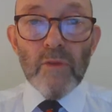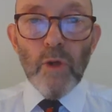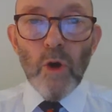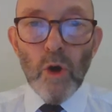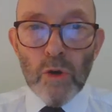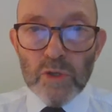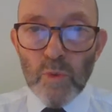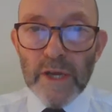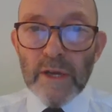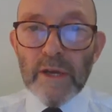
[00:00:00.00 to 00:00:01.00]
The
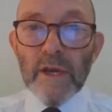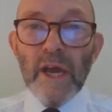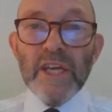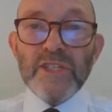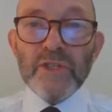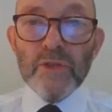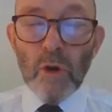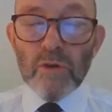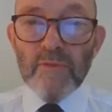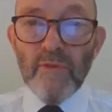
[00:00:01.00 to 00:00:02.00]
hoodwink is
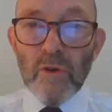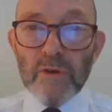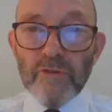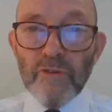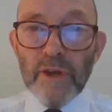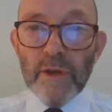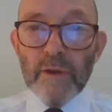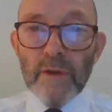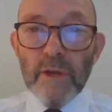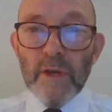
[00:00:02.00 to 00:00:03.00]
not voluntary.
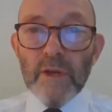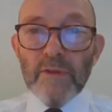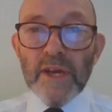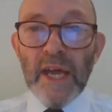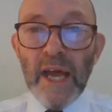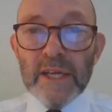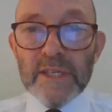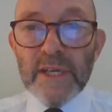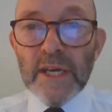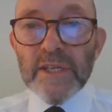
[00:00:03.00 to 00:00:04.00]
The
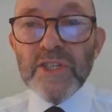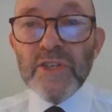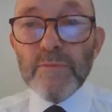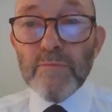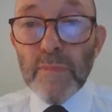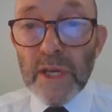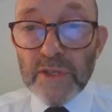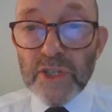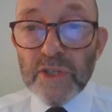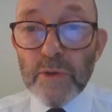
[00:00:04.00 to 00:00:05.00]
candidate
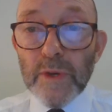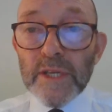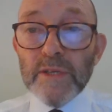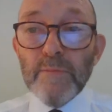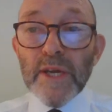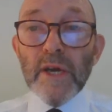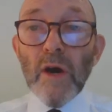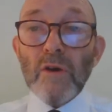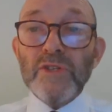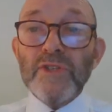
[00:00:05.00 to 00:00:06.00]
submits to it
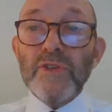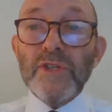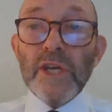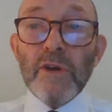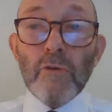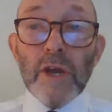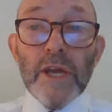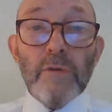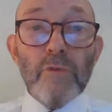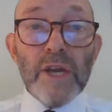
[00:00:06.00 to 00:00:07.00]
because the
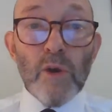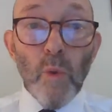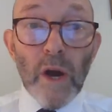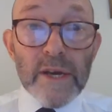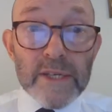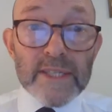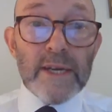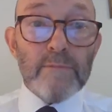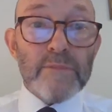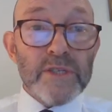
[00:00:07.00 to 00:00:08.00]
degree requires
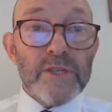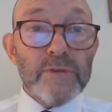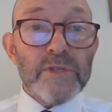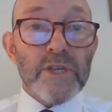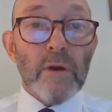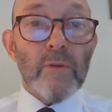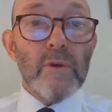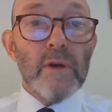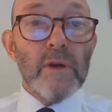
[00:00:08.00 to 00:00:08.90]
him to do so.